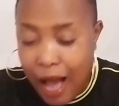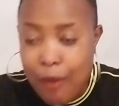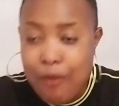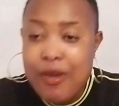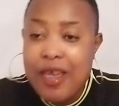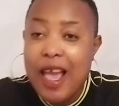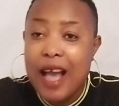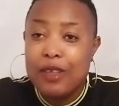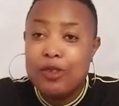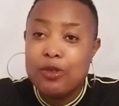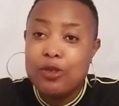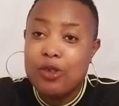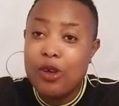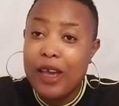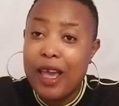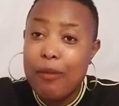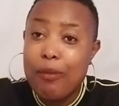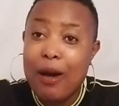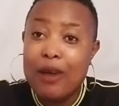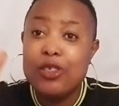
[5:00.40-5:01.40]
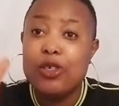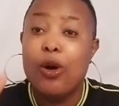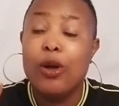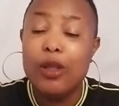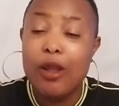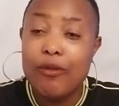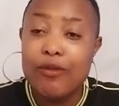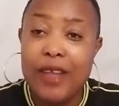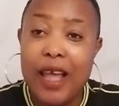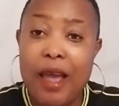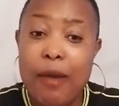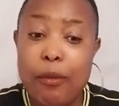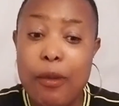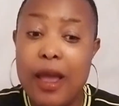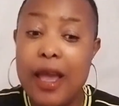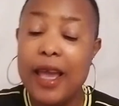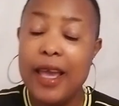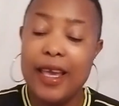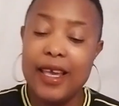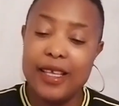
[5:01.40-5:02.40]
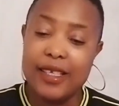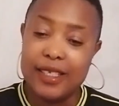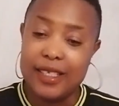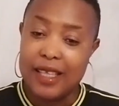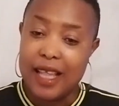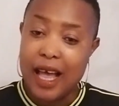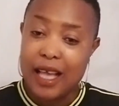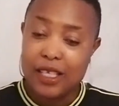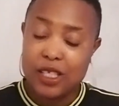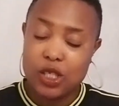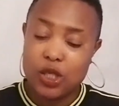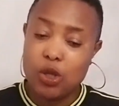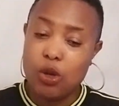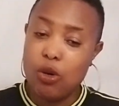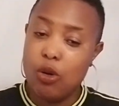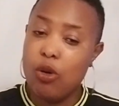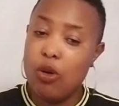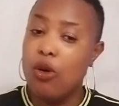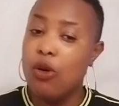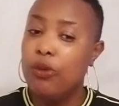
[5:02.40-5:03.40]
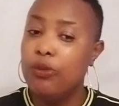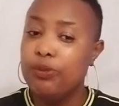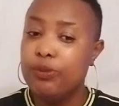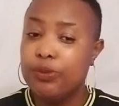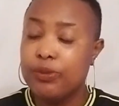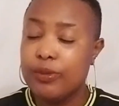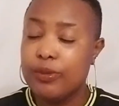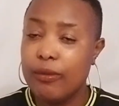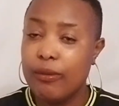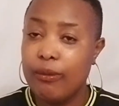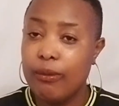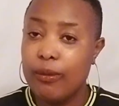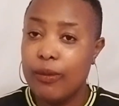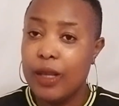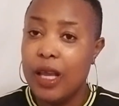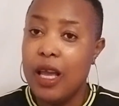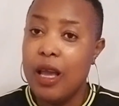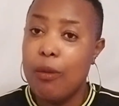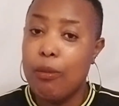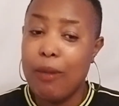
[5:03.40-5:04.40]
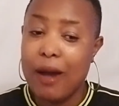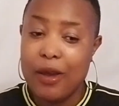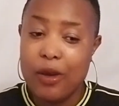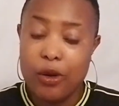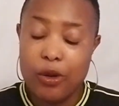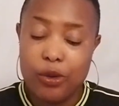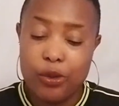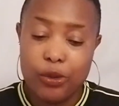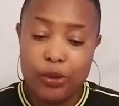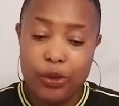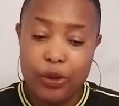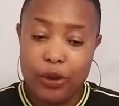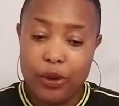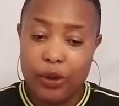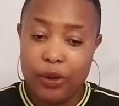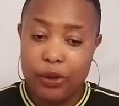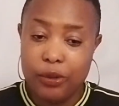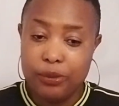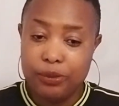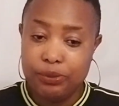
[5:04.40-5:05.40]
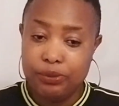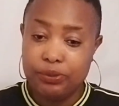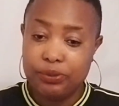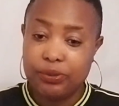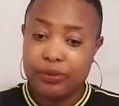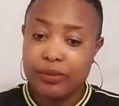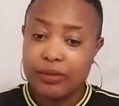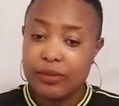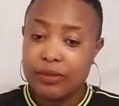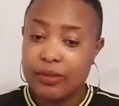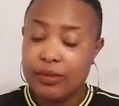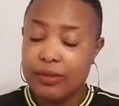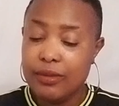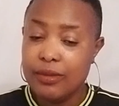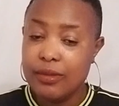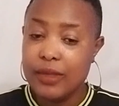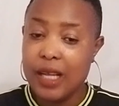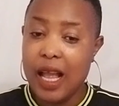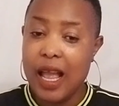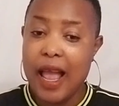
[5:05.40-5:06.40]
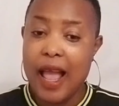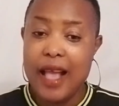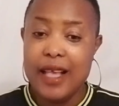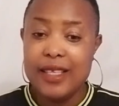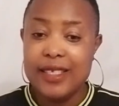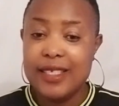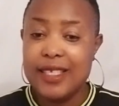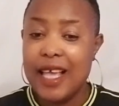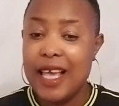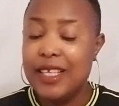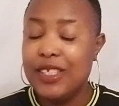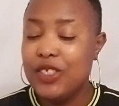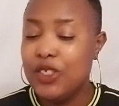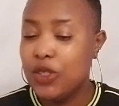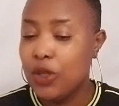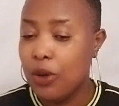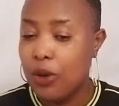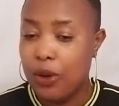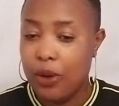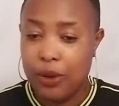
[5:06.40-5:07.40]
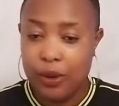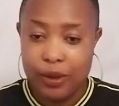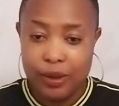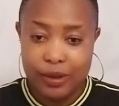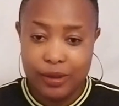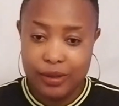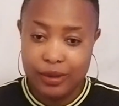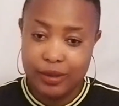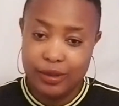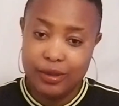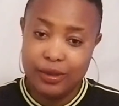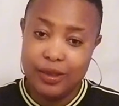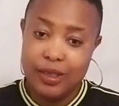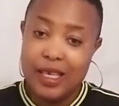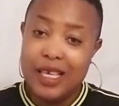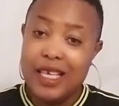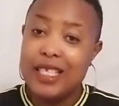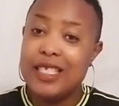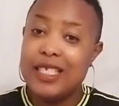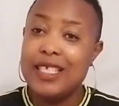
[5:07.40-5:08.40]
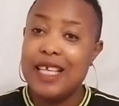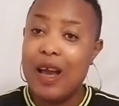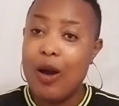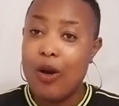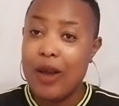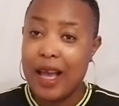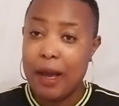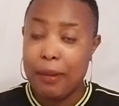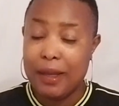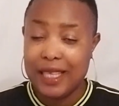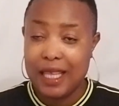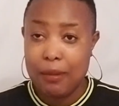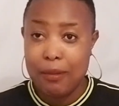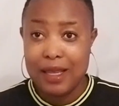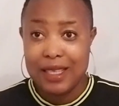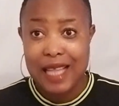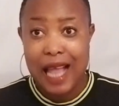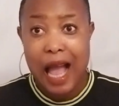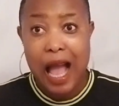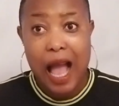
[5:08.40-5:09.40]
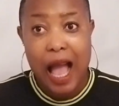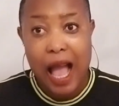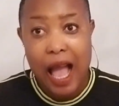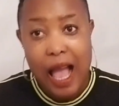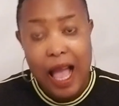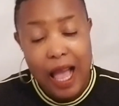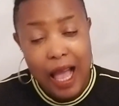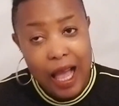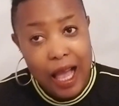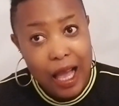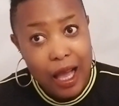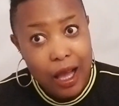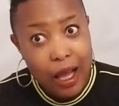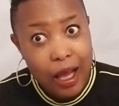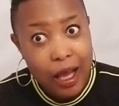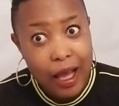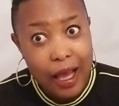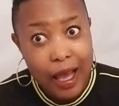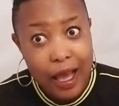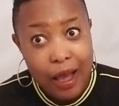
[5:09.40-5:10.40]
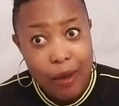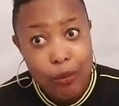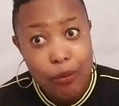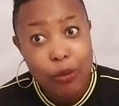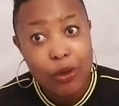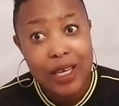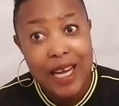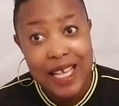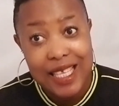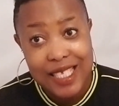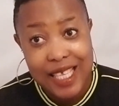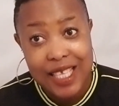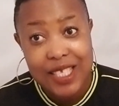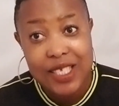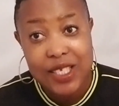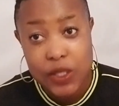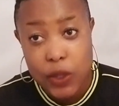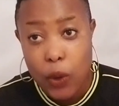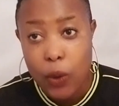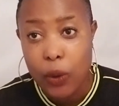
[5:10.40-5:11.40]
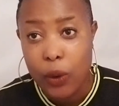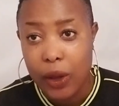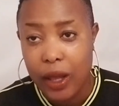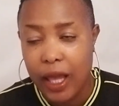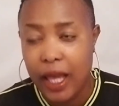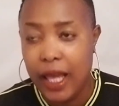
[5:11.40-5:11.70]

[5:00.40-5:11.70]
I'm here to talk about all of them. It's Nasto, Mayoguno, say Joe, dear Oga Patapata, Mola Senso.